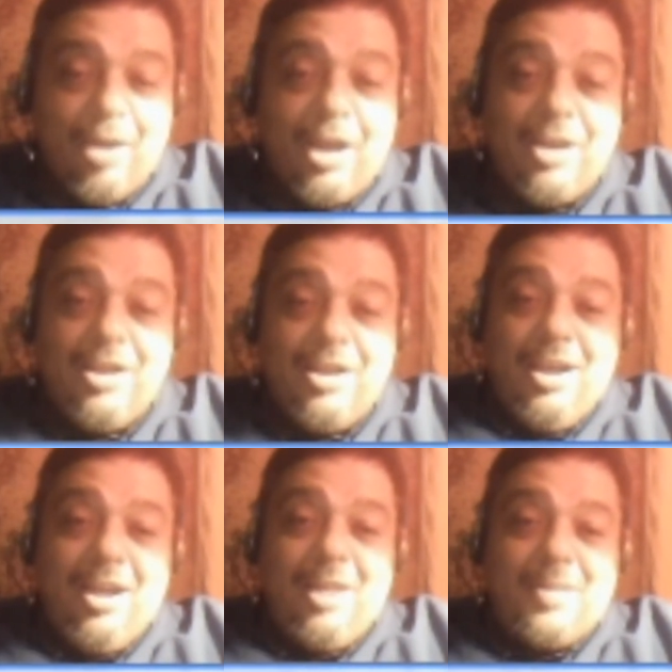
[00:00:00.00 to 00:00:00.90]
right?
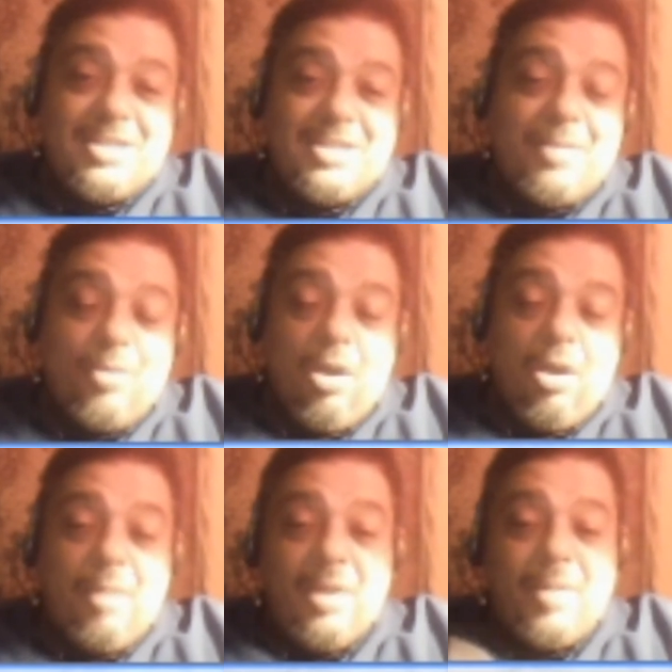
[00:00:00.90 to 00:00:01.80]
Um, except
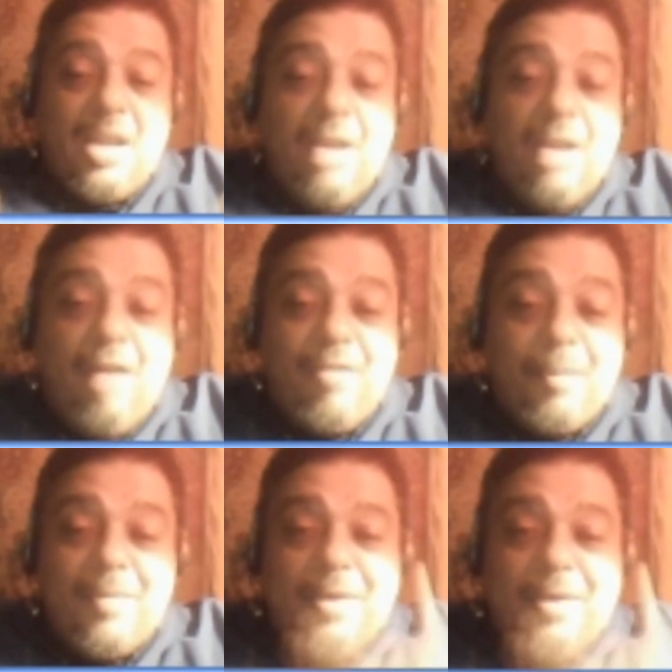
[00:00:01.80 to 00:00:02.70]
raw, but I mean, I love
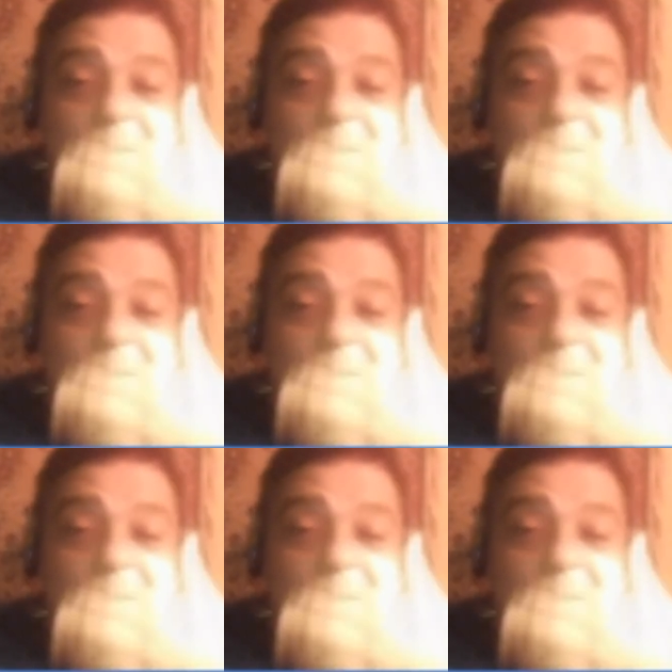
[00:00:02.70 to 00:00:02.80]
them.